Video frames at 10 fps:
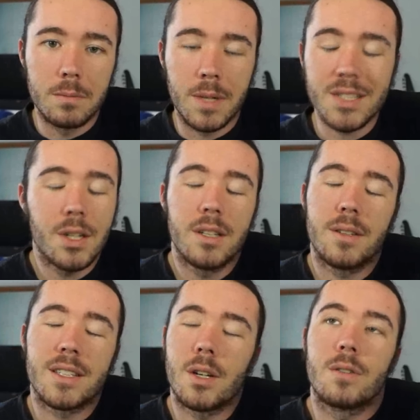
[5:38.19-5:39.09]
That's
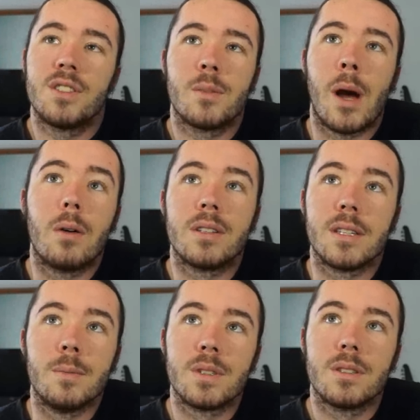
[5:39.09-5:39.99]
all she's about, it
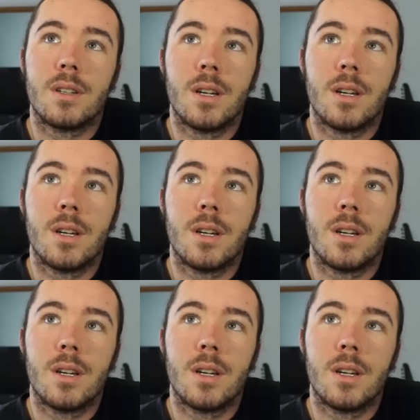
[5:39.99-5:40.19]
seems.